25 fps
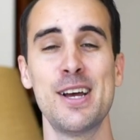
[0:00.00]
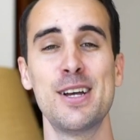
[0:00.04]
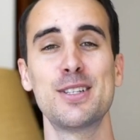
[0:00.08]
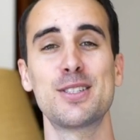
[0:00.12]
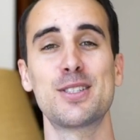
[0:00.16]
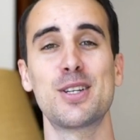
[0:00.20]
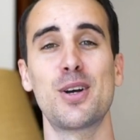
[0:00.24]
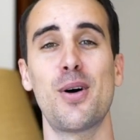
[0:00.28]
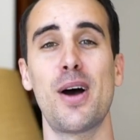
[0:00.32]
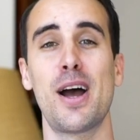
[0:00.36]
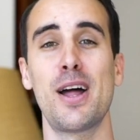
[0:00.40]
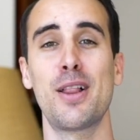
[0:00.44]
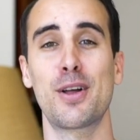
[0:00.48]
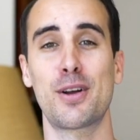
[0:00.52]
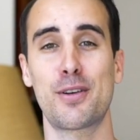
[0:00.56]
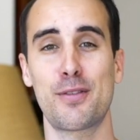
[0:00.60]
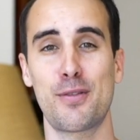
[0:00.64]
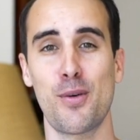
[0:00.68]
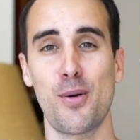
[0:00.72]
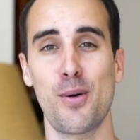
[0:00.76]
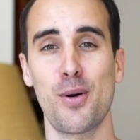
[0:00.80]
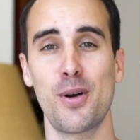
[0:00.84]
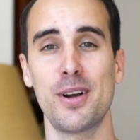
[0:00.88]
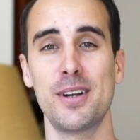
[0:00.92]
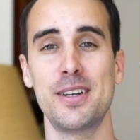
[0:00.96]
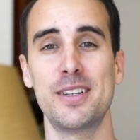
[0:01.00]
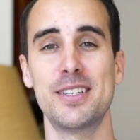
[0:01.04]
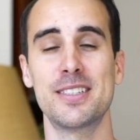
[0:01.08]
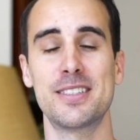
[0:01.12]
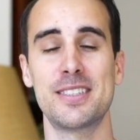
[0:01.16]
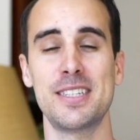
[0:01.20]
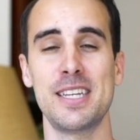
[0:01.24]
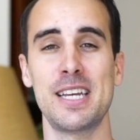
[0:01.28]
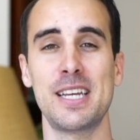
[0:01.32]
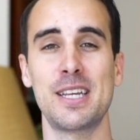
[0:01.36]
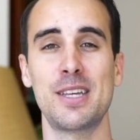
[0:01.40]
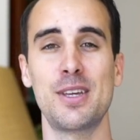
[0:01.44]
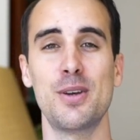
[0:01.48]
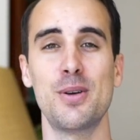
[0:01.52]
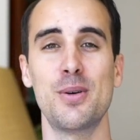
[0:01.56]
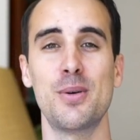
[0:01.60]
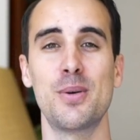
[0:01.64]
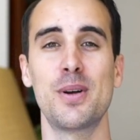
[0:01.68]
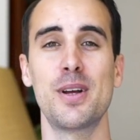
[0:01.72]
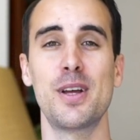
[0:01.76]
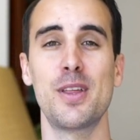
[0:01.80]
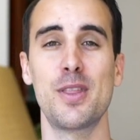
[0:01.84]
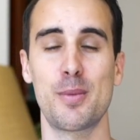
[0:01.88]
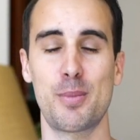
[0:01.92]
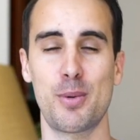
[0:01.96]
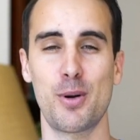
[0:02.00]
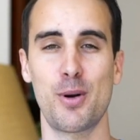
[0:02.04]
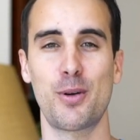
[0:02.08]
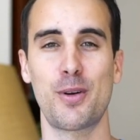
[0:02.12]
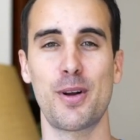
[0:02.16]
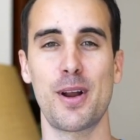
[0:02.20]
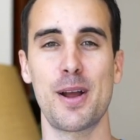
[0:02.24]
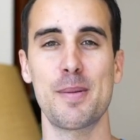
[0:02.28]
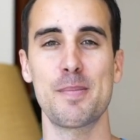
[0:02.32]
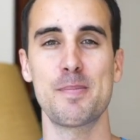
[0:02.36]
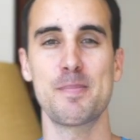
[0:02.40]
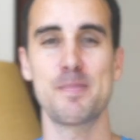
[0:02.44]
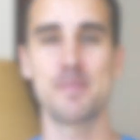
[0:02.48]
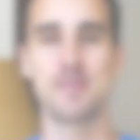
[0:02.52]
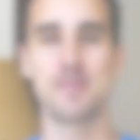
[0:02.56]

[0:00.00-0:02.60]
So I look forward to seeing you in the program.